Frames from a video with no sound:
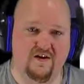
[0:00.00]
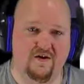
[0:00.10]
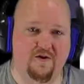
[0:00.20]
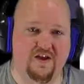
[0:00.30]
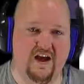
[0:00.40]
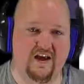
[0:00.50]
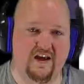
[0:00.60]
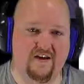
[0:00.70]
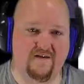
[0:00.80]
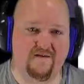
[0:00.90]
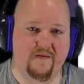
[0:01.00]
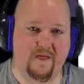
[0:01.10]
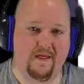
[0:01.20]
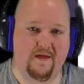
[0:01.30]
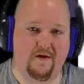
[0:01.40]
Old lady.
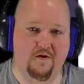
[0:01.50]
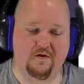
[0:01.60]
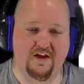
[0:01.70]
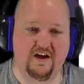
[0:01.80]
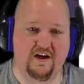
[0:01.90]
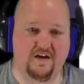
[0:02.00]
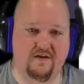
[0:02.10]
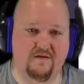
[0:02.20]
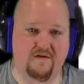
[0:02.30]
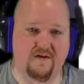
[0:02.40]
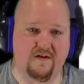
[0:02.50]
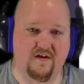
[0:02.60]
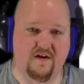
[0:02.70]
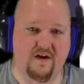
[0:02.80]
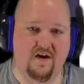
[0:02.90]
Old lady who?
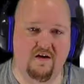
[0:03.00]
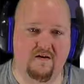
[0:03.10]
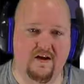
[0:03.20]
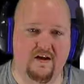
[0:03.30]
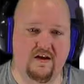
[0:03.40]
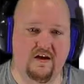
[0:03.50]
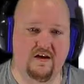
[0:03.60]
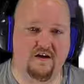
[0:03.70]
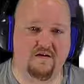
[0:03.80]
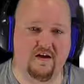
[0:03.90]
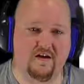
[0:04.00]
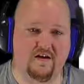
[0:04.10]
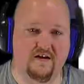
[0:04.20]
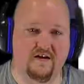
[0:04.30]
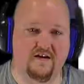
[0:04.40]
Oh, I did not know I
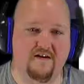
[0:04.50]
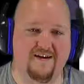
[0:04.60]
could, er.